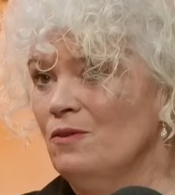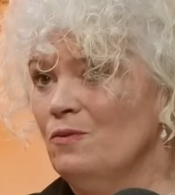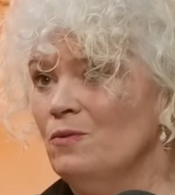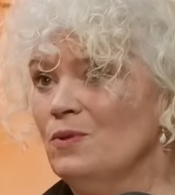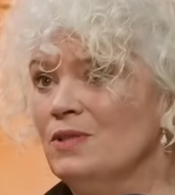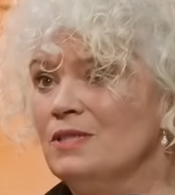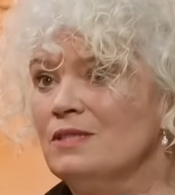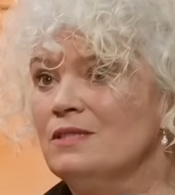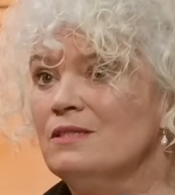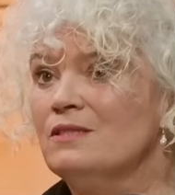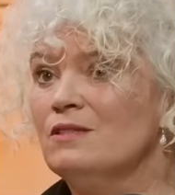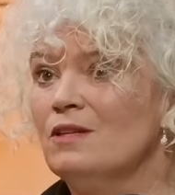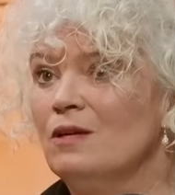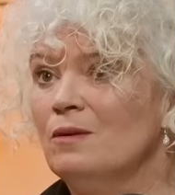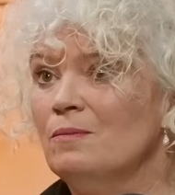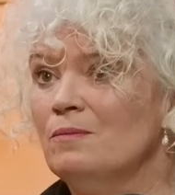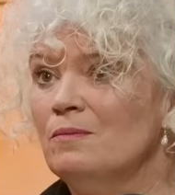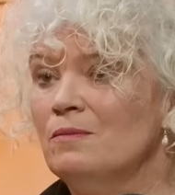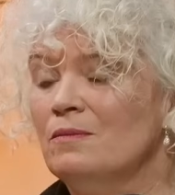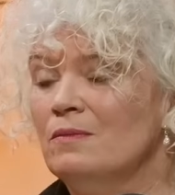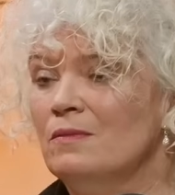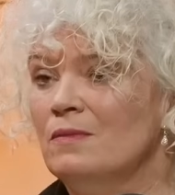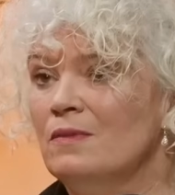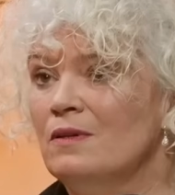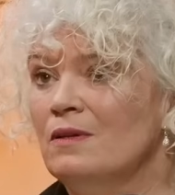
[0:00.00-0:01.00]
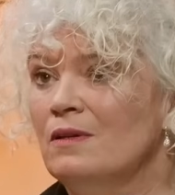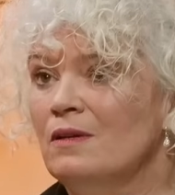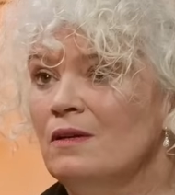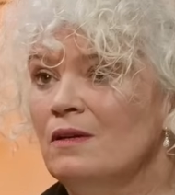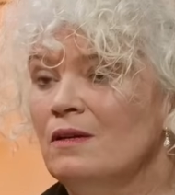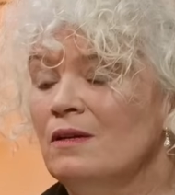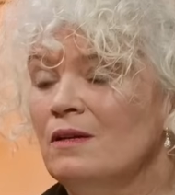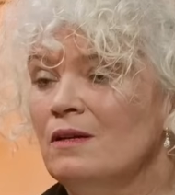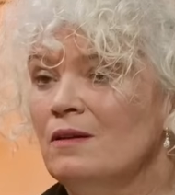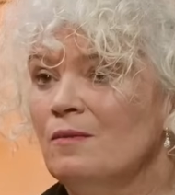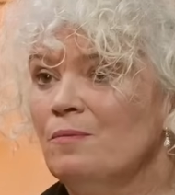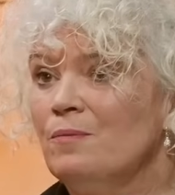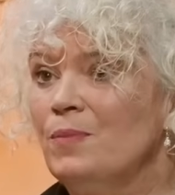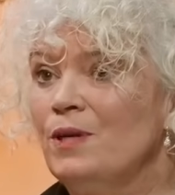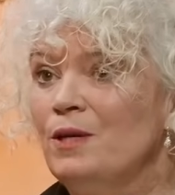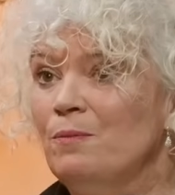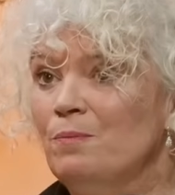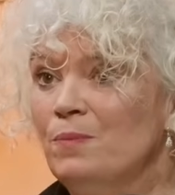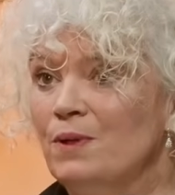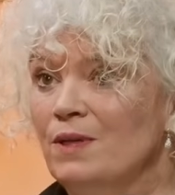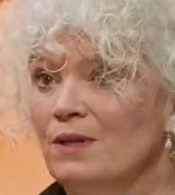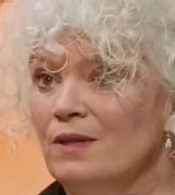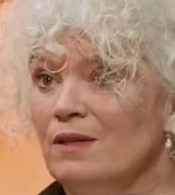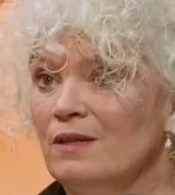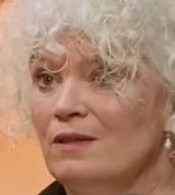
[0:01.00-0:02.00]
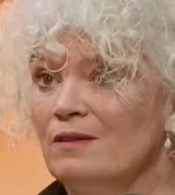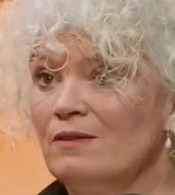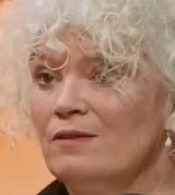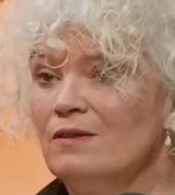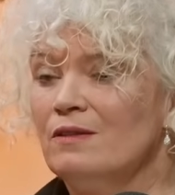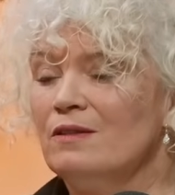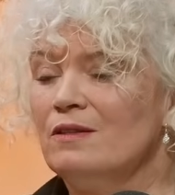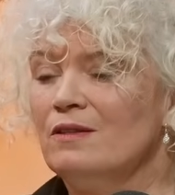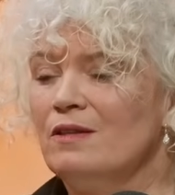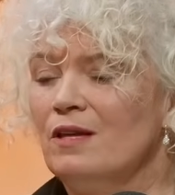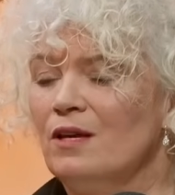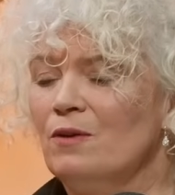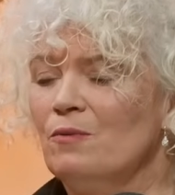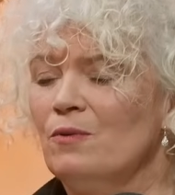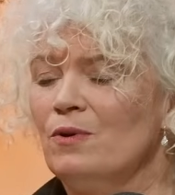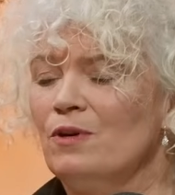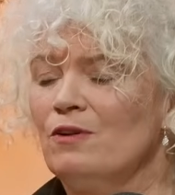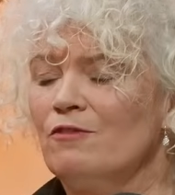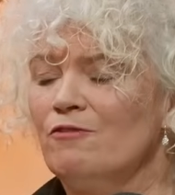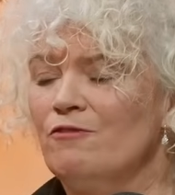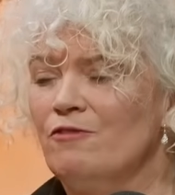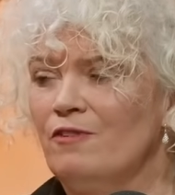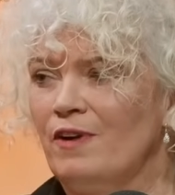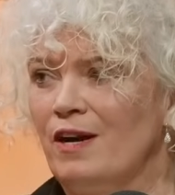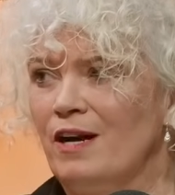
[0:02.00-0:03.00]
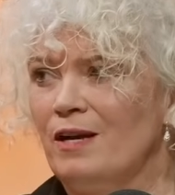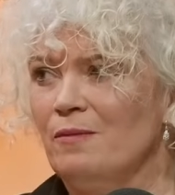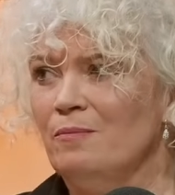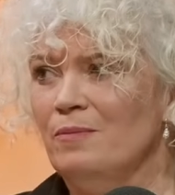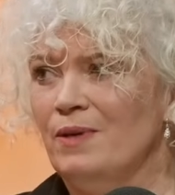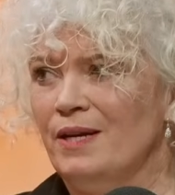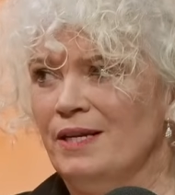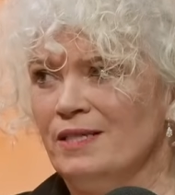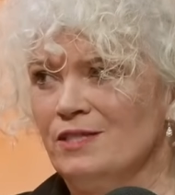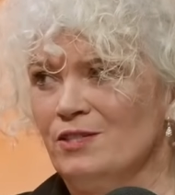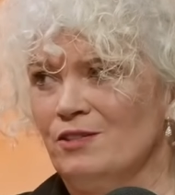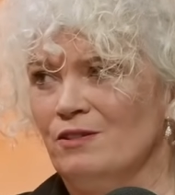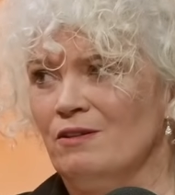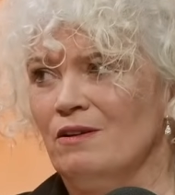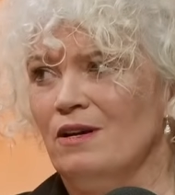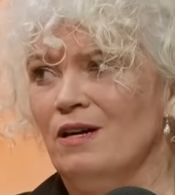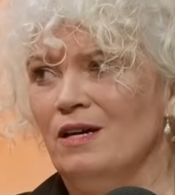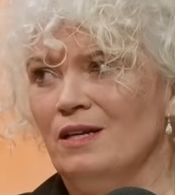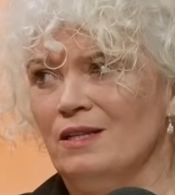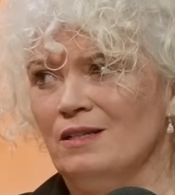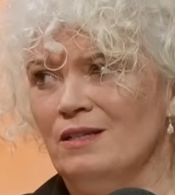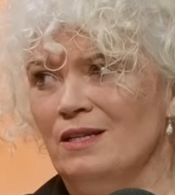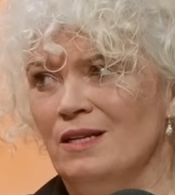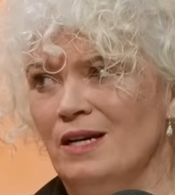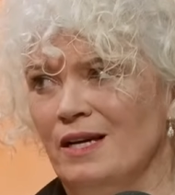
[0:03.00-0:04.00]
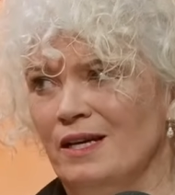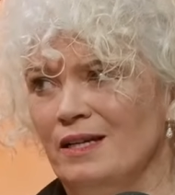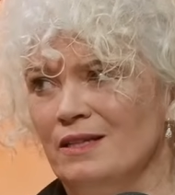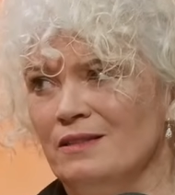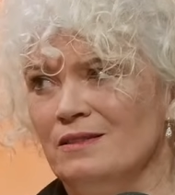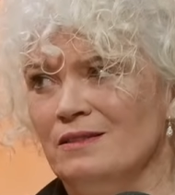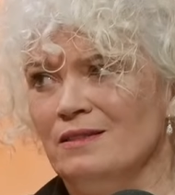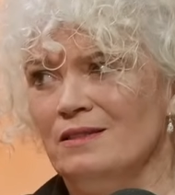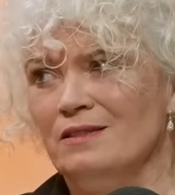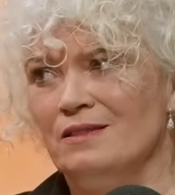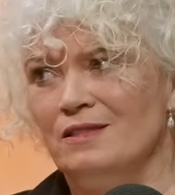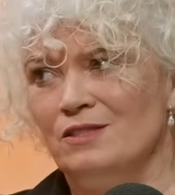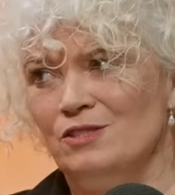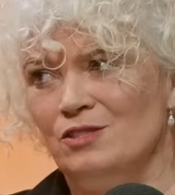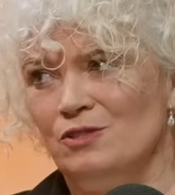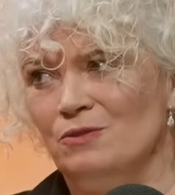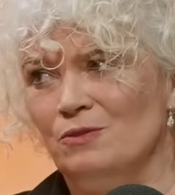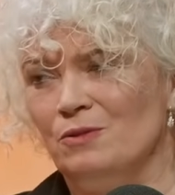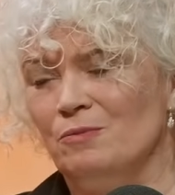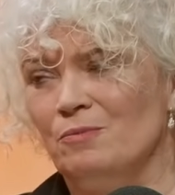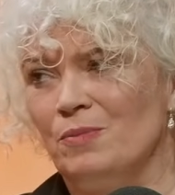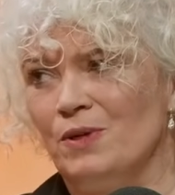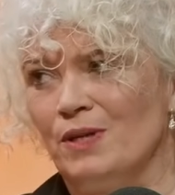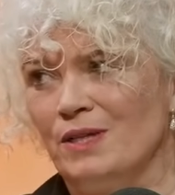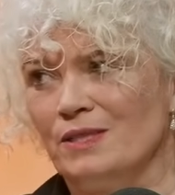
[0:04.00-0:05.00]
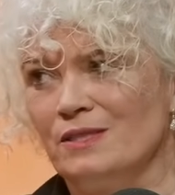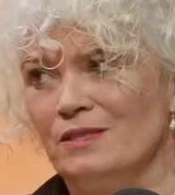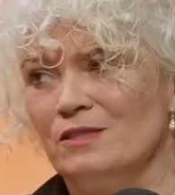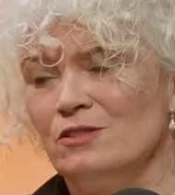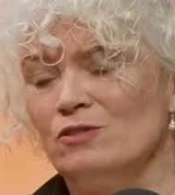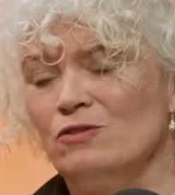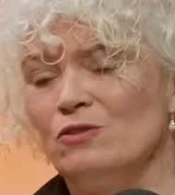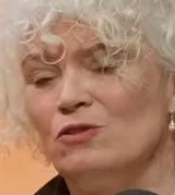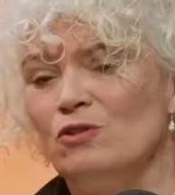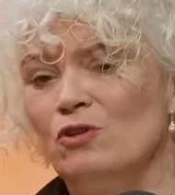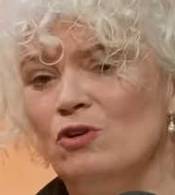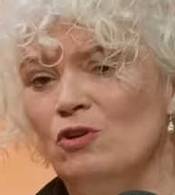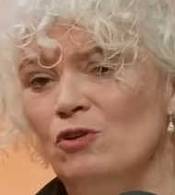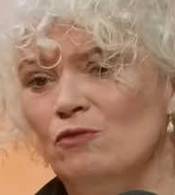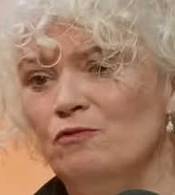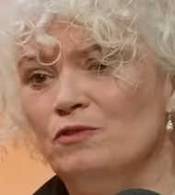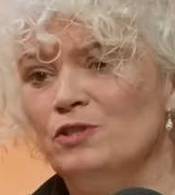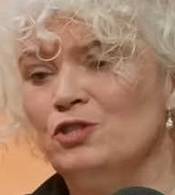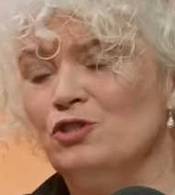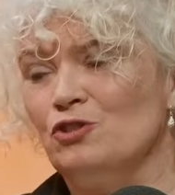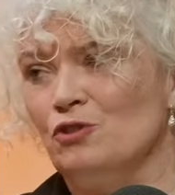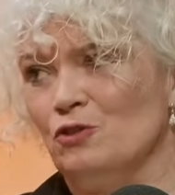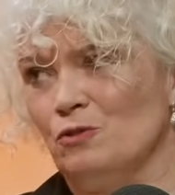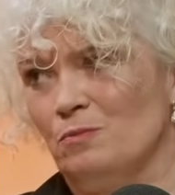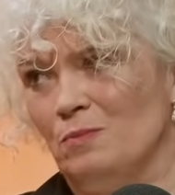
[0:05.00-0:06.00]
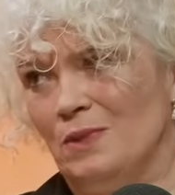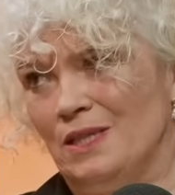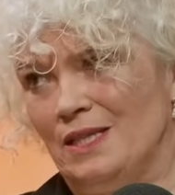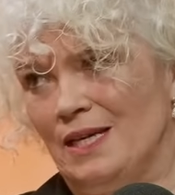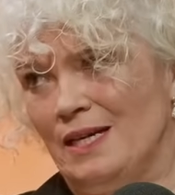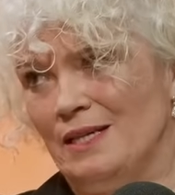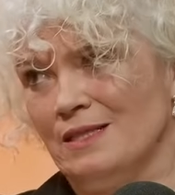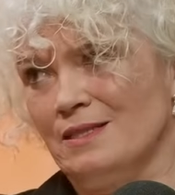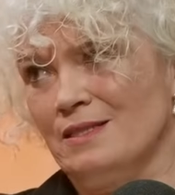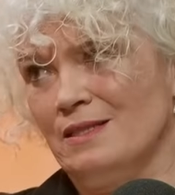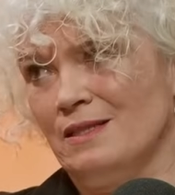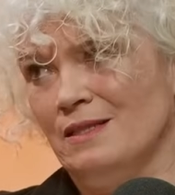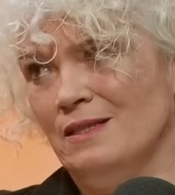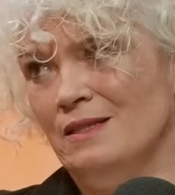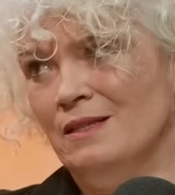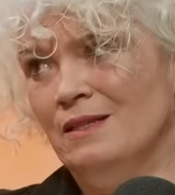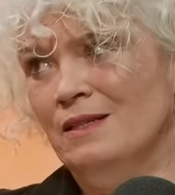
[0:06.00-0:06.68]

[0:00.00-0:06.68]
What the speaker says: with some people. They work far better online than they do in person. So COVID showed me that.